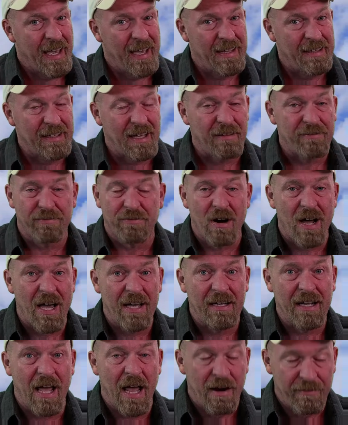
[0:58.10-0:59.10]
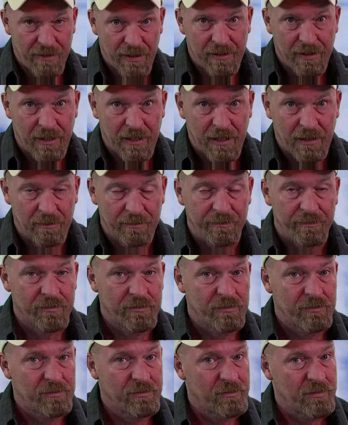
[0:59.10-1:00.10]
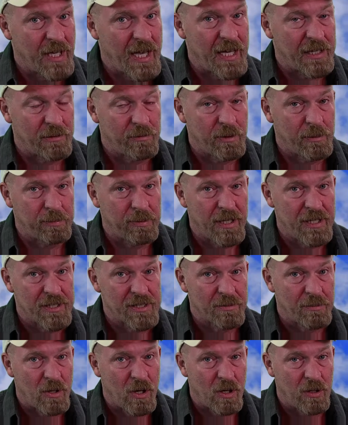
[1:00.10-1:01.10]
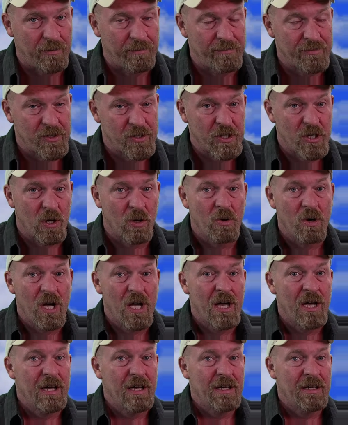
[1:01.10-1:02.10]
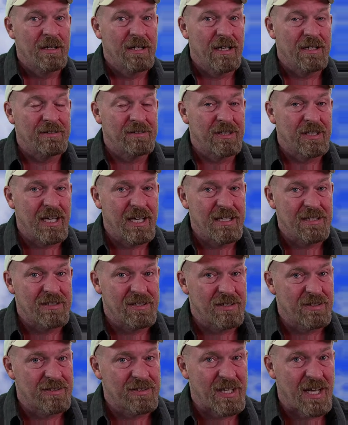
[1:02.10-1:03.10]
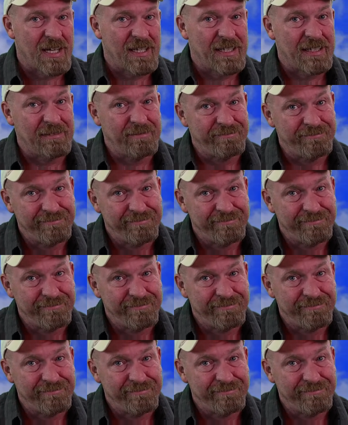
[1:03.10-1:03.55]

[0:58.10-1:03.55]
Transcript: that fried everything. They had to replace them all. So, in today's society,